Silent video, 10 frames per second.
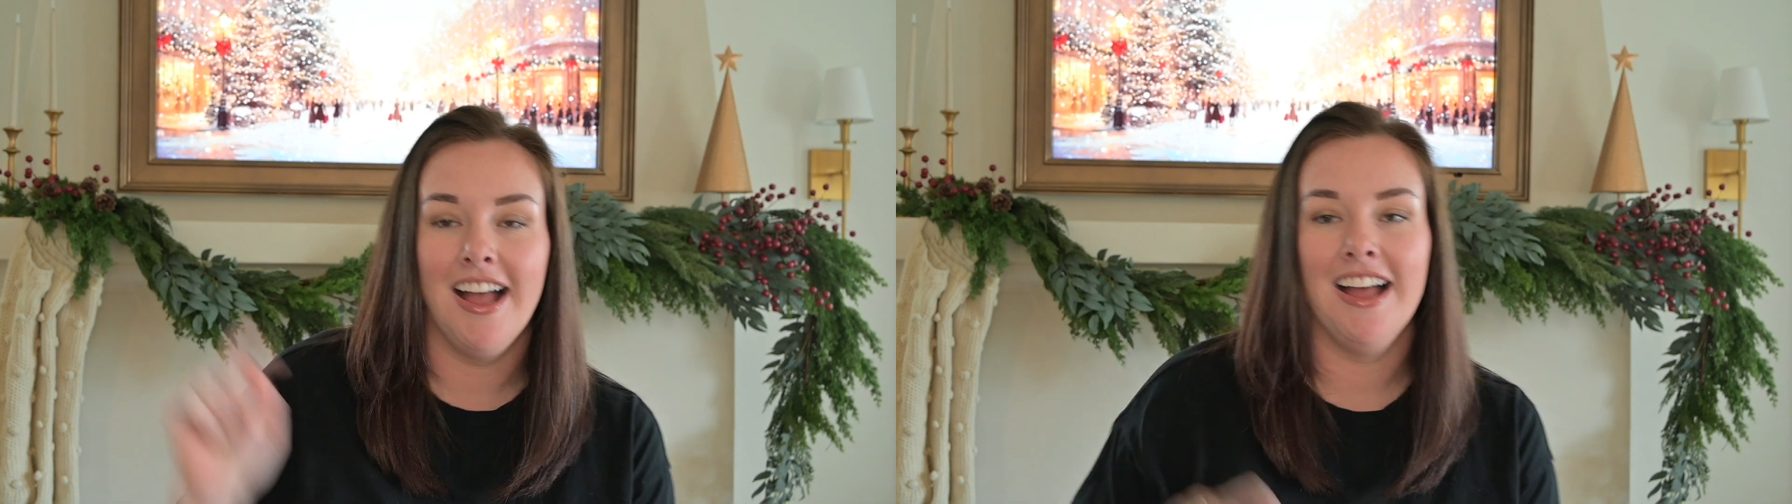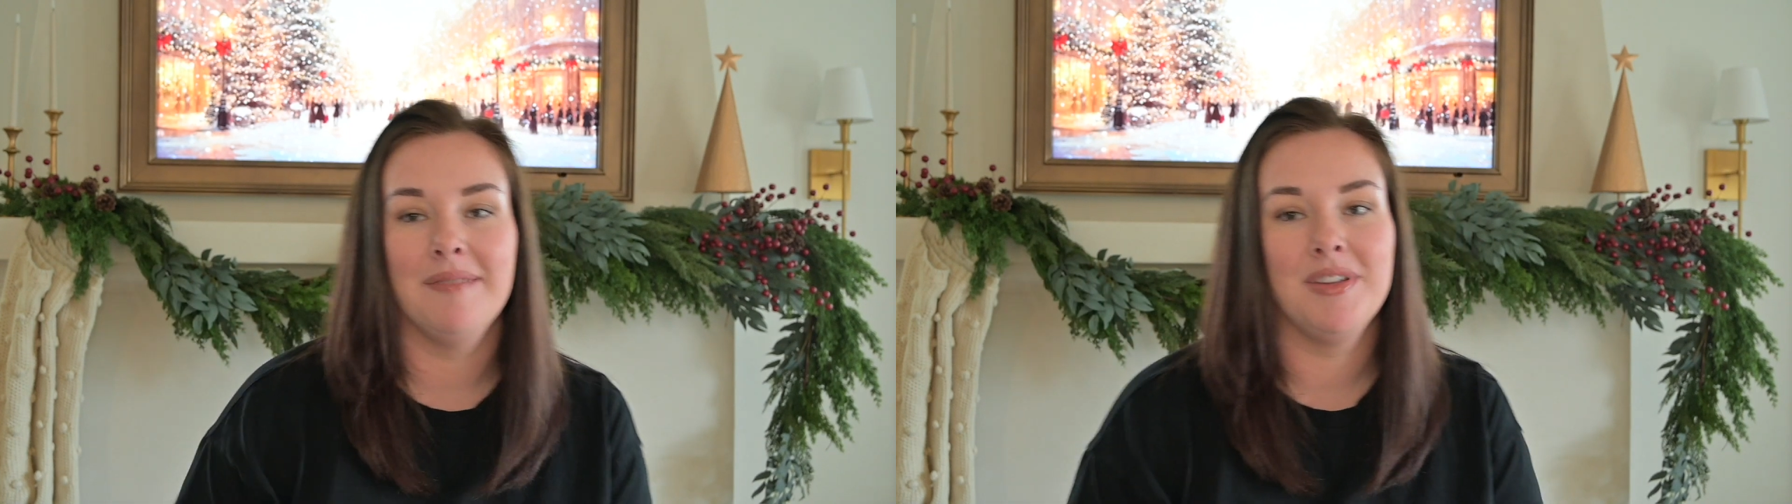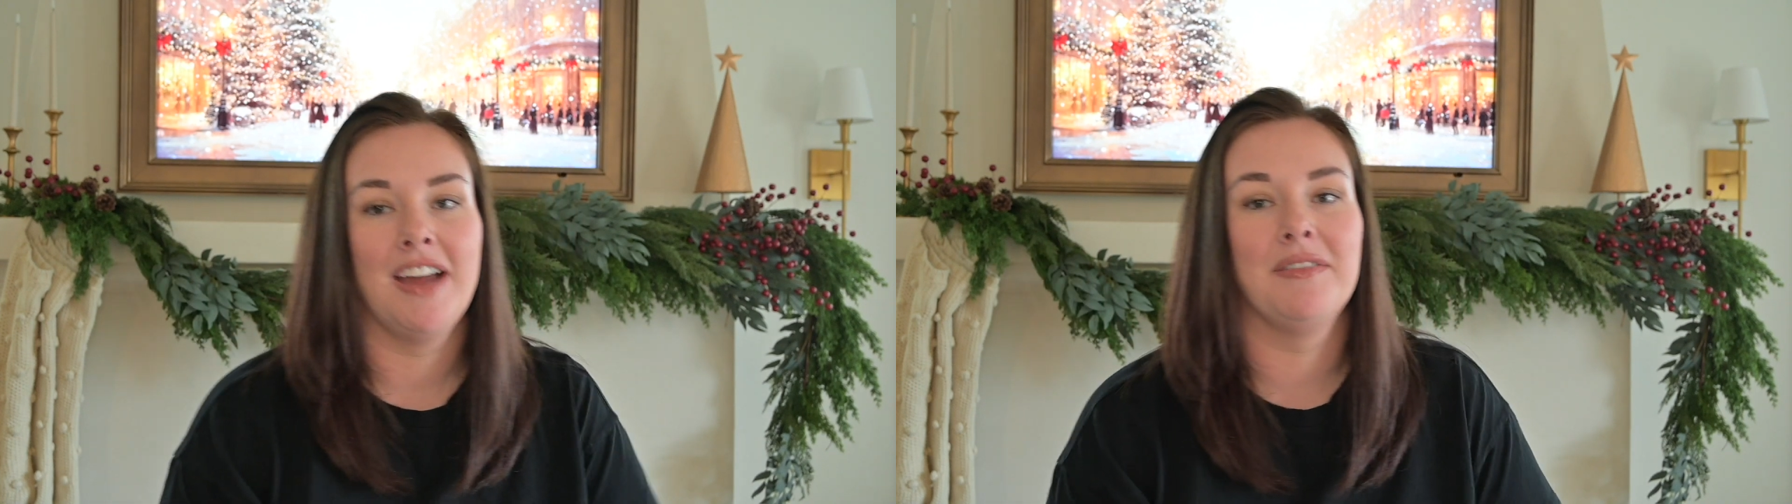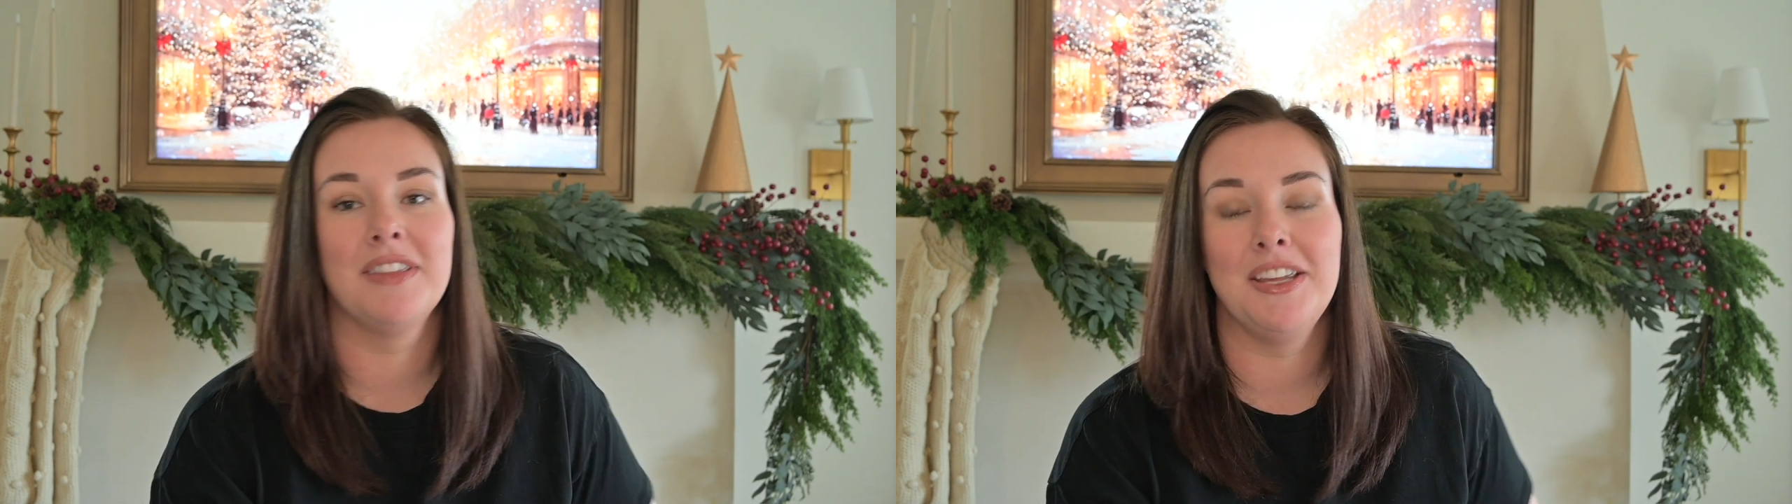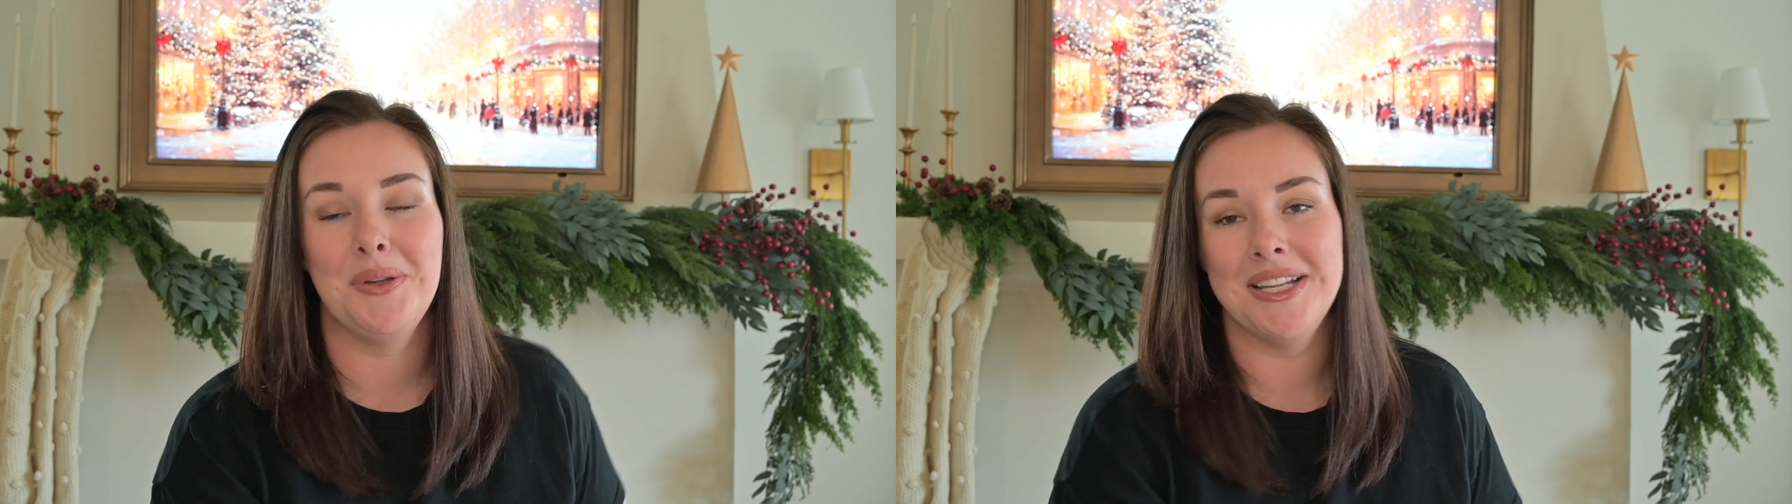I don't
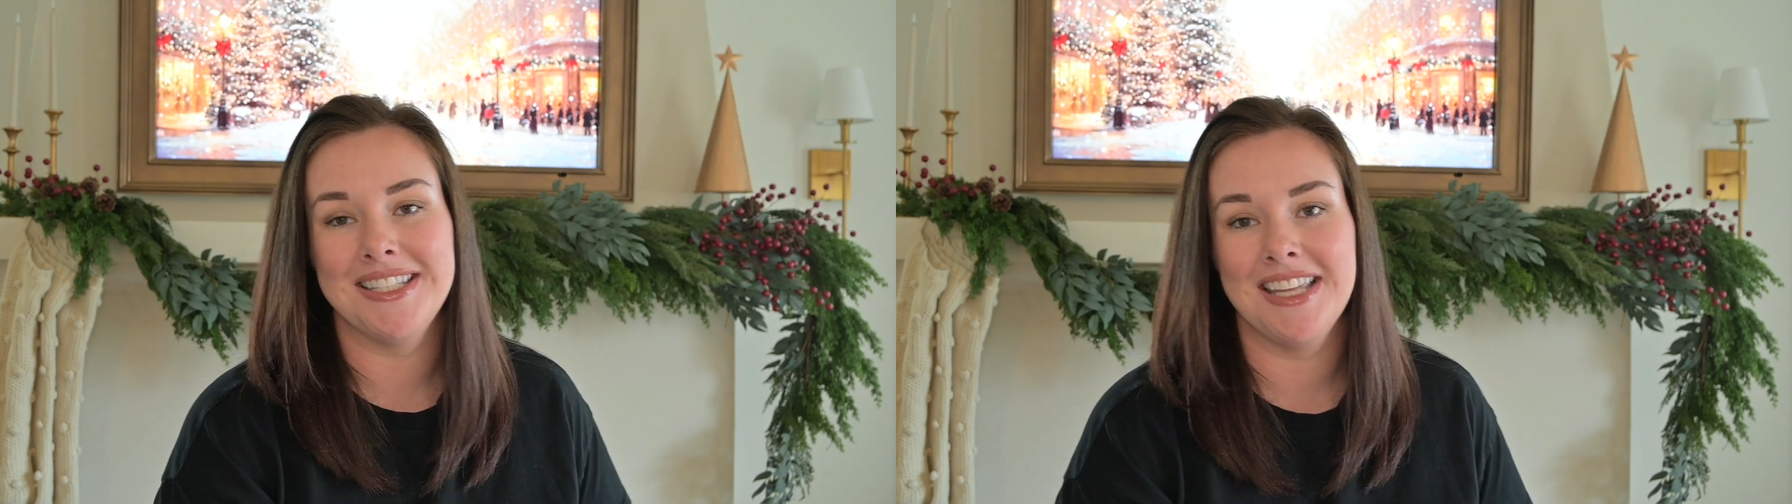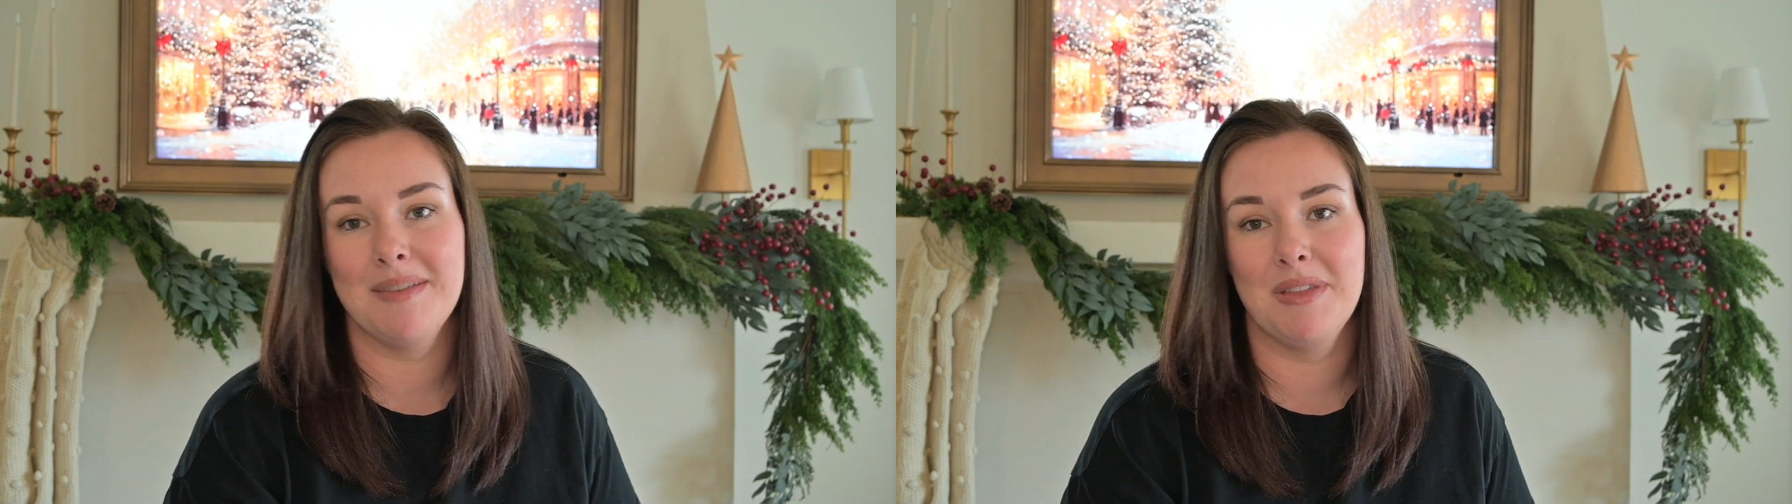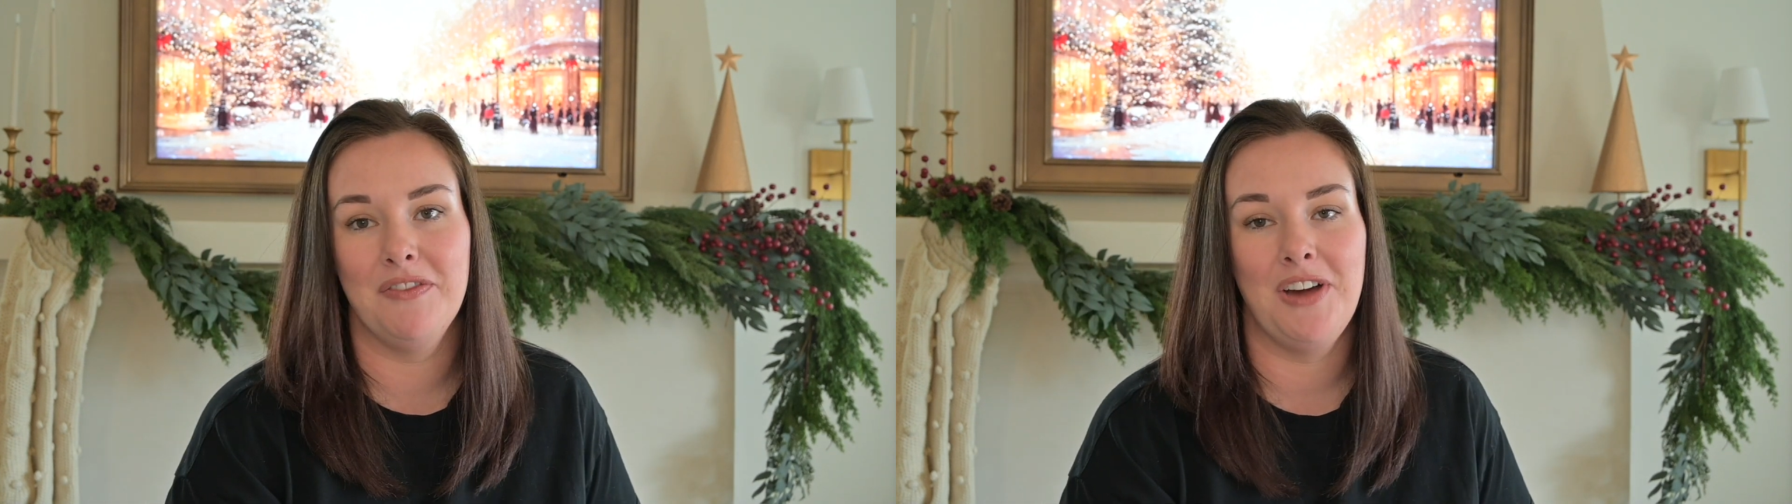think you can see them in the